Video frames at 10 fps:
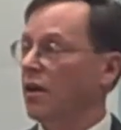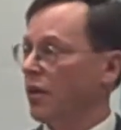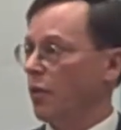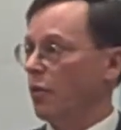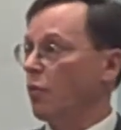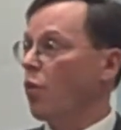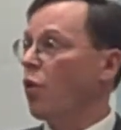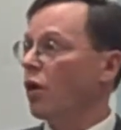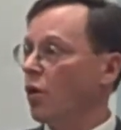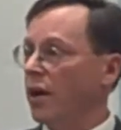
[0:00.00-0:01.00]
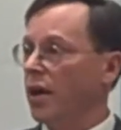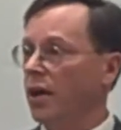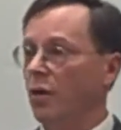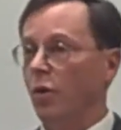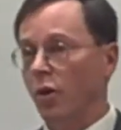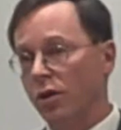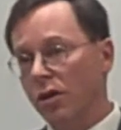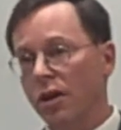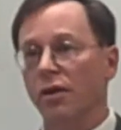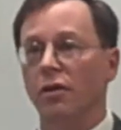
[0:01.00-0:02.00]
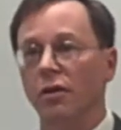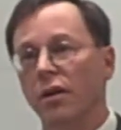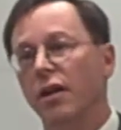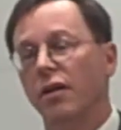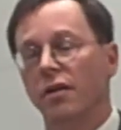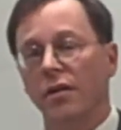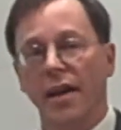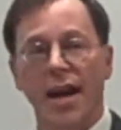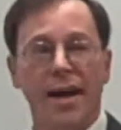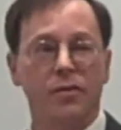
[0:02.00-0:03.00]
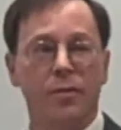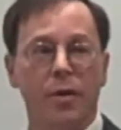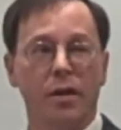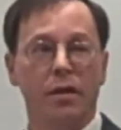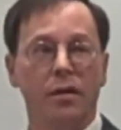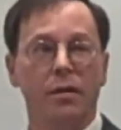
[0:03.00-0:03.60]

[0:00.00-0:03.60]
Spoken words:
They were more green or cleaner than they had to be,